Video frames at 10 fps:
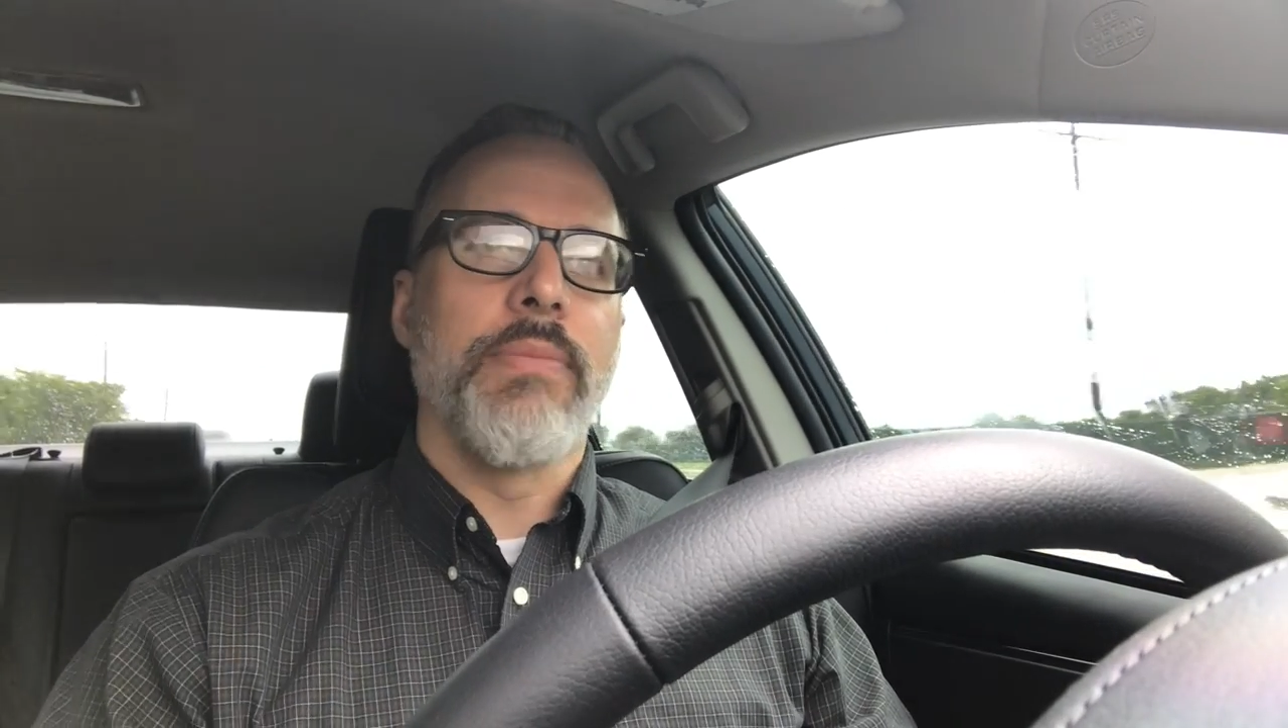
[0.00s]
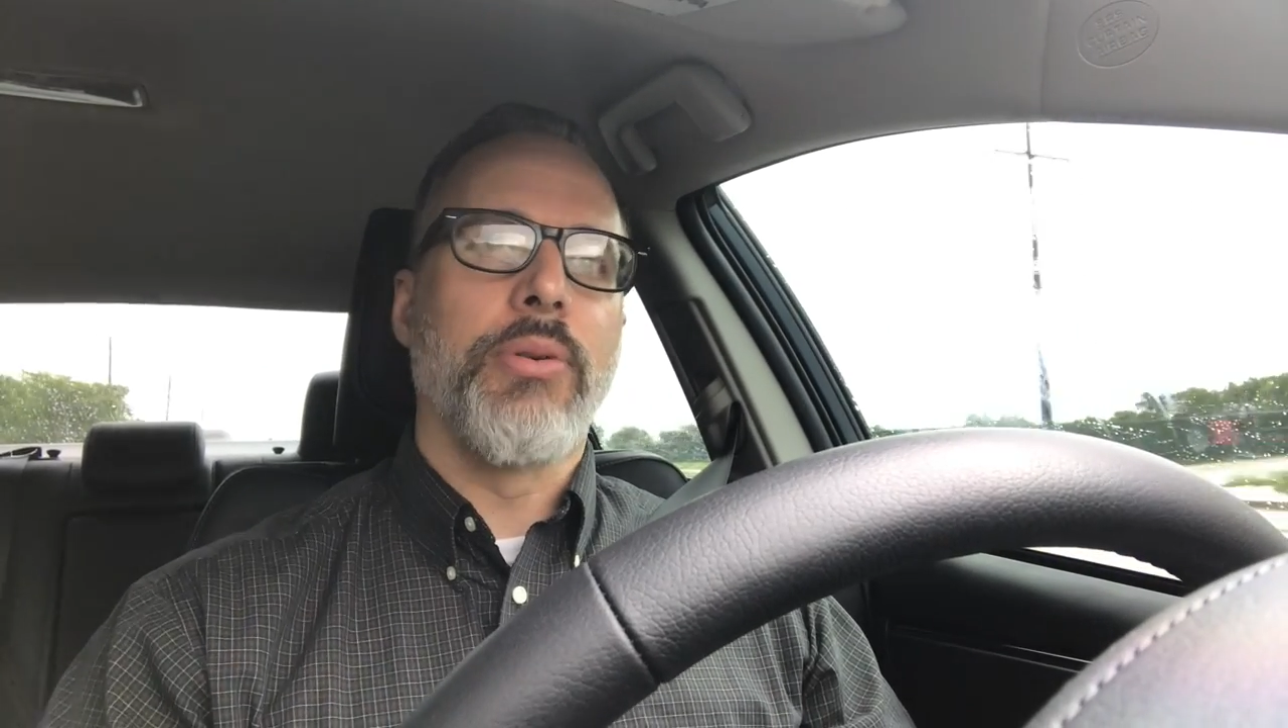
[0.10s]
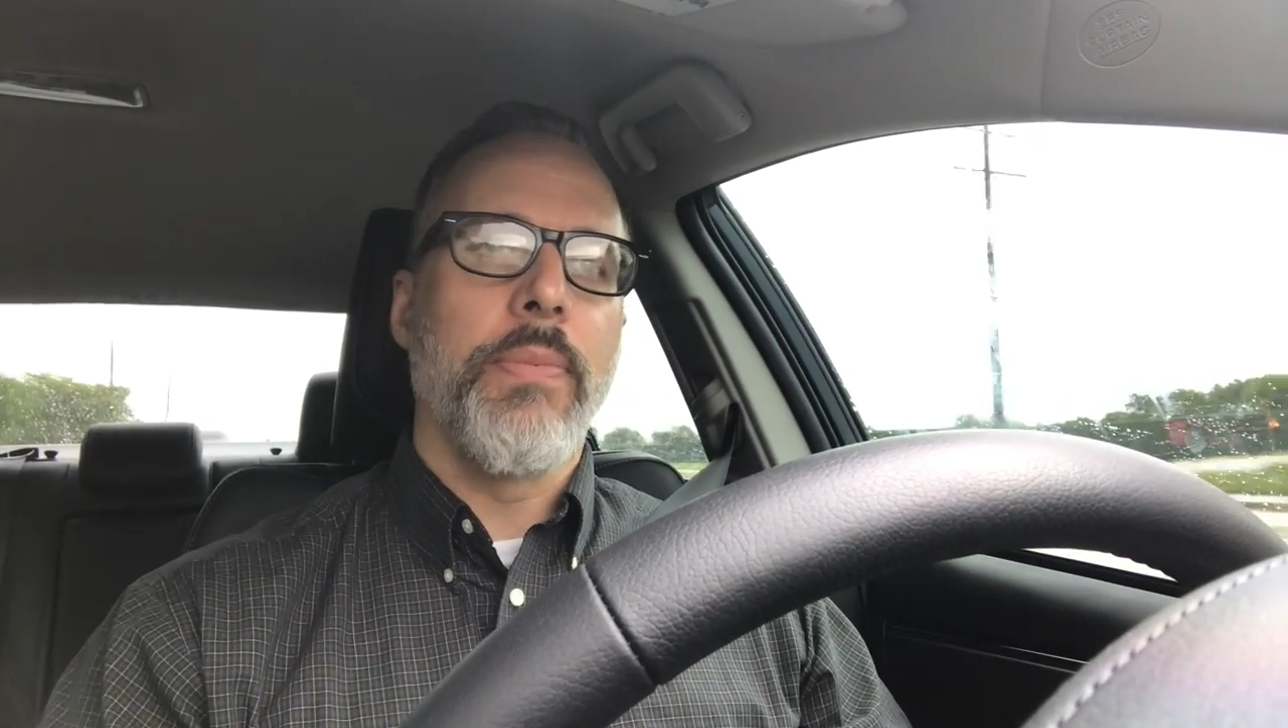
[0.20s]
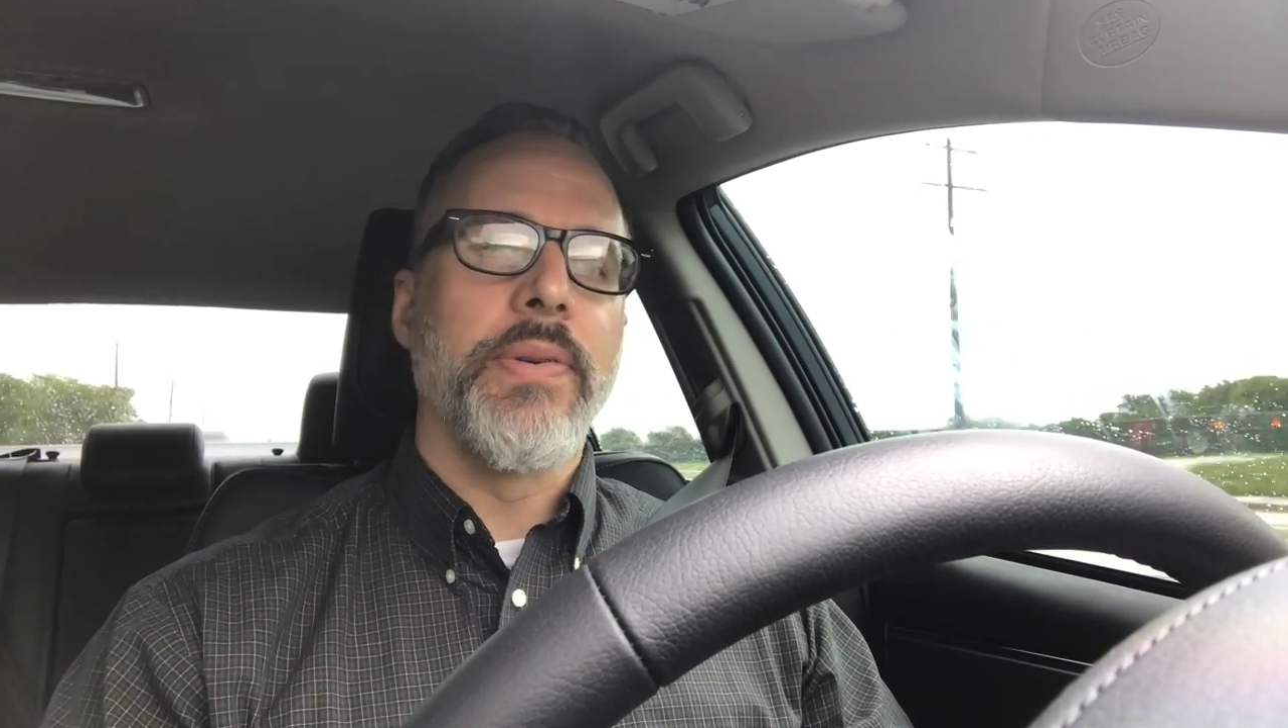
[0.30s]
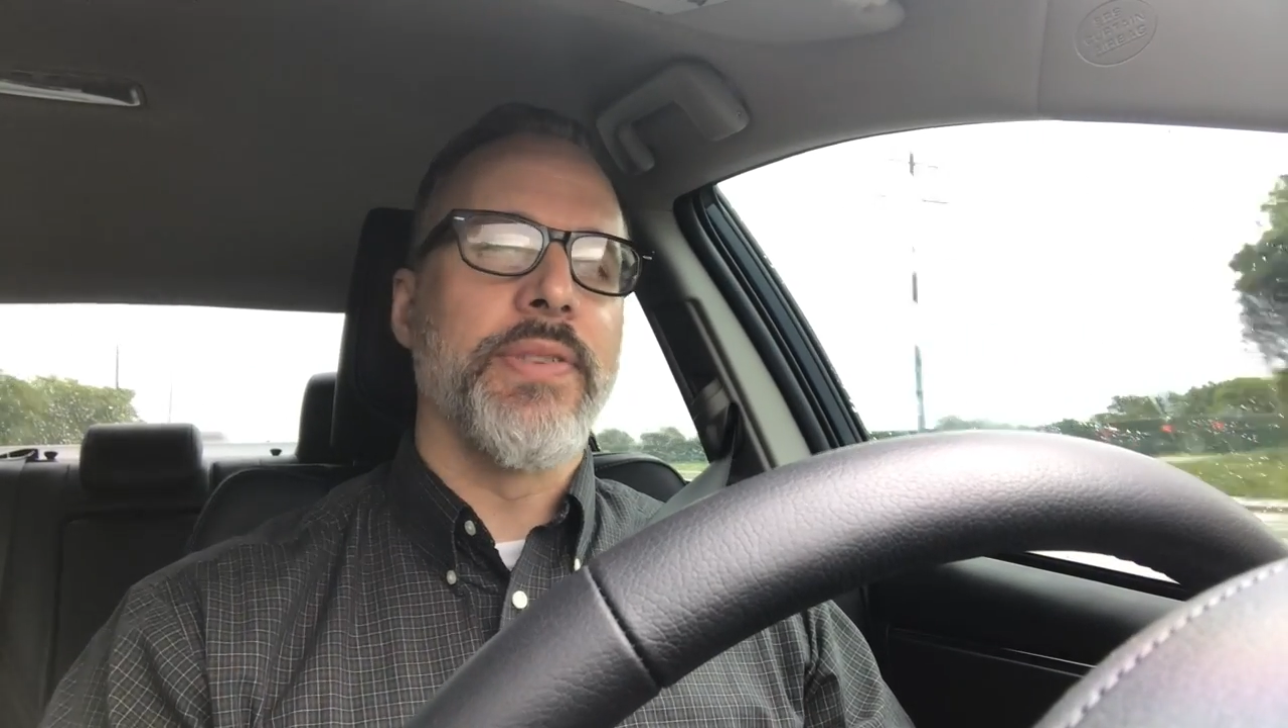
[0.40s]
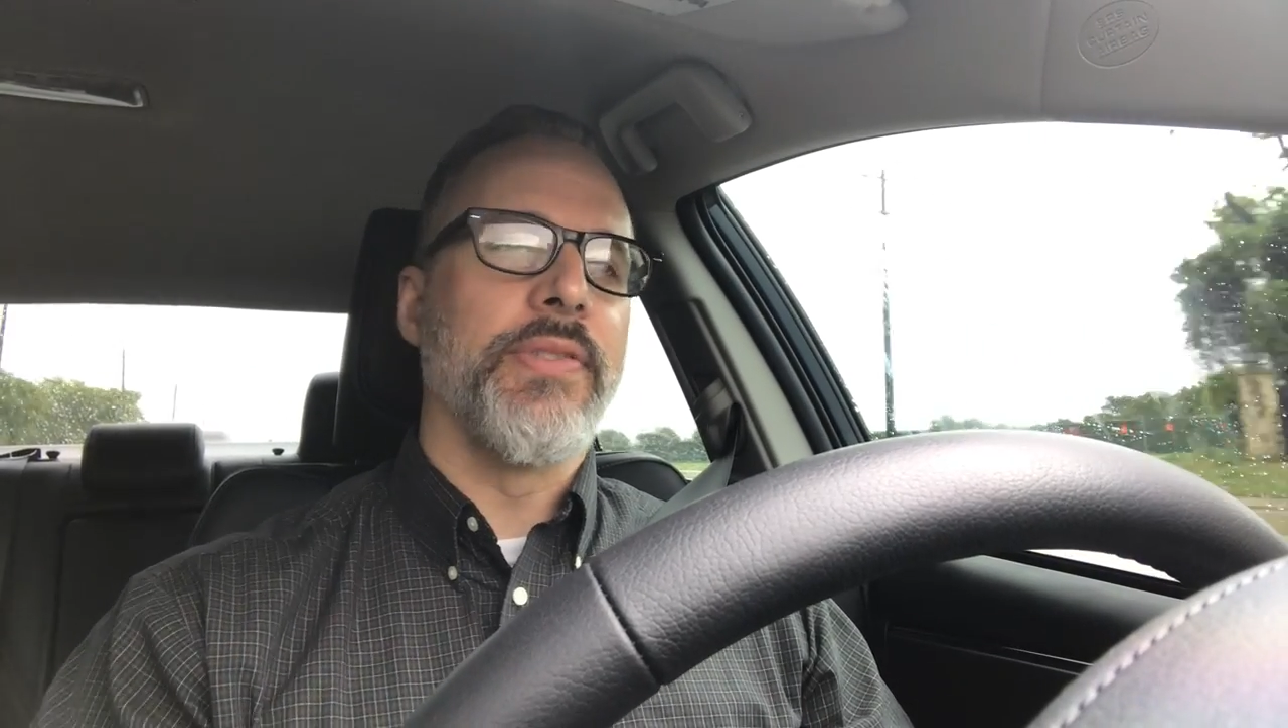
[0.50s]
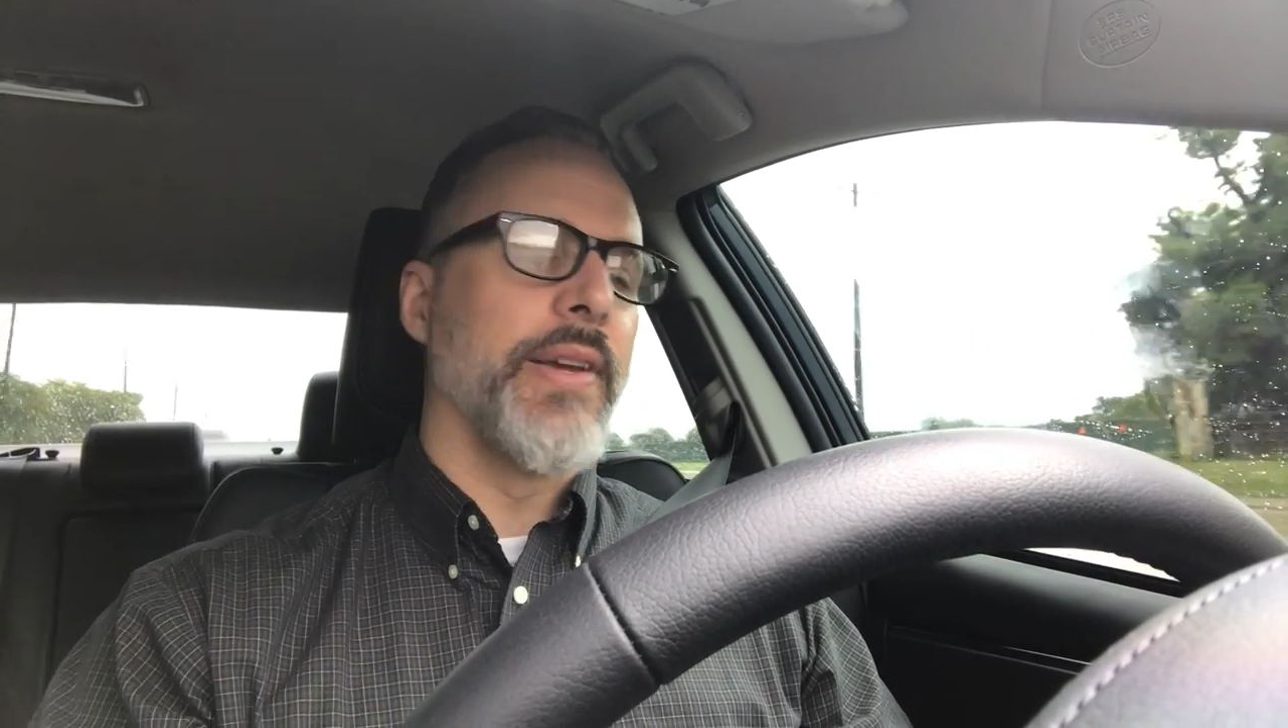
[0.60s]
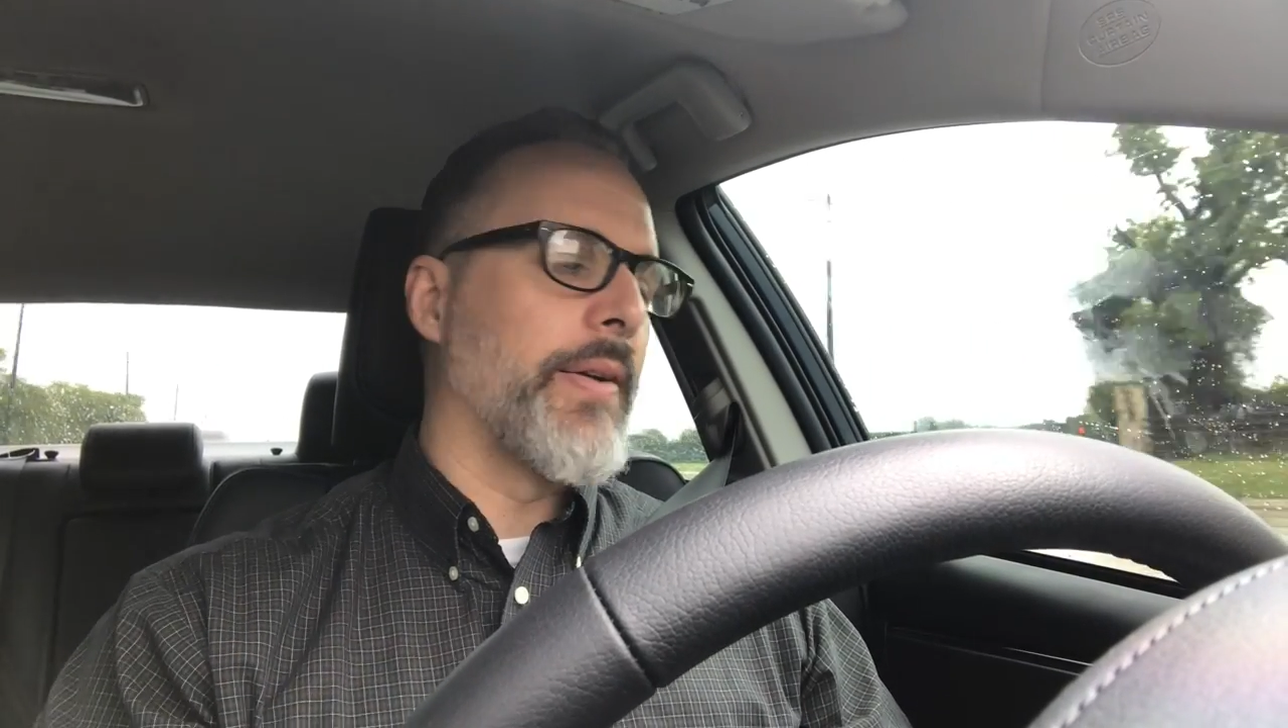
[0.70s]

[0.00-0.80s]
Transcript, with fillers: and purposefully,